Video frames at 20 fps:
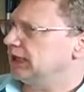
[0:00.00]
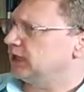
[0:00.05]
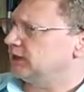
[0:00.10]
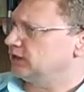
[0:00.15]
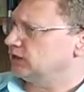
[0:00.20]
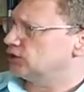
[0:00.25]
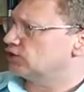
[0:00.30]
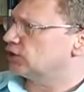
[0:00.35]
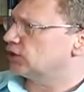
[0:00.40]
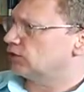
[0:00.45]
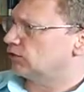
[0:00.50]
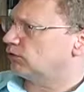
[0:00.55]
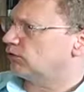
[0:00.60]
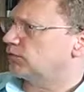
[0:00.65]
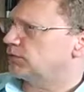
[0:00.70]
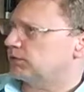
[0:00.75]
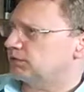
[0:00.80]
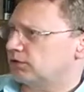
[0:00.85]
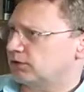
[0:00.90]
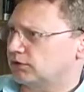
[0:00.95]
and then
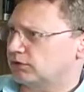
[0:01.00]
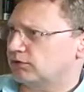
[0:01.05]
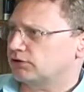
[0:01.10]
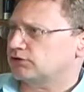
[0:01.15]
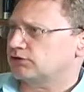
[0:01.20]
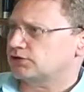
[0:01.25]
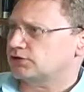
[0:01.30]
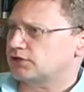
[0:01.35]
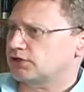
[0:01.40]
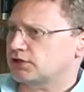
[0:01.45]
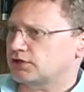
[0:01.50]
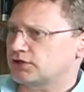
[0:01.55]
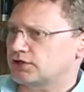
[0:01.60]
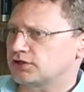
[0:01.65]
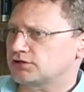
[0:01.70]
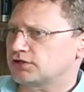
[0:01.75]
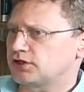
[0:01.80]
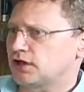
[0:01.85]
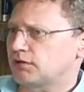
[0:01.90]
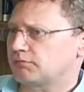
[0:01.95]
general people that are interested in
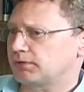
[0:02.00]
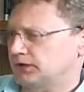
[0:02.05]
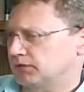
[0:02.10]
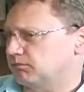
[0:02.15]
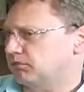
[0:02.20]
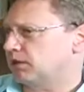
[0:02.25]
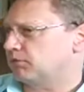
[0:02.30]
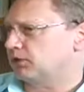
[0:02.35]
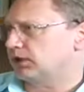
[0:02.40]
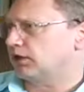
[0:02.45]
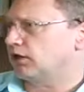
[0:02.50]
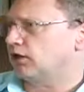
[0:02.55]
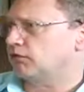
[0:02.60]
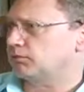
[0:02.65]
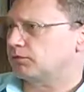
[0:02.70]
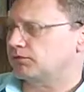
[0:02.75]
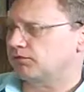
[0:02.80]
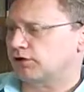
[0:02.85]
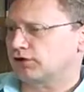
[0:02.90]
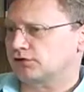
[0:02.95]
the topic and public
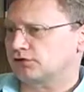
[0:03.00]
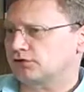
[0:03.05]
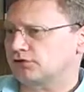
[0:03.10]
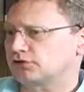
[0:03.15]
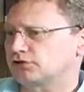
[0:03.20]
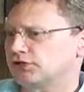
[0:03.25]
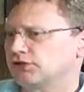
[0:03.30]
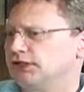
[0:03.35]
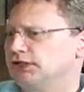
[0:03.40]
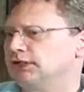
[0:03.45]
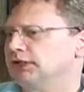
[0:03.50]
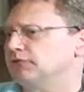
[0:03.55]
health professionals.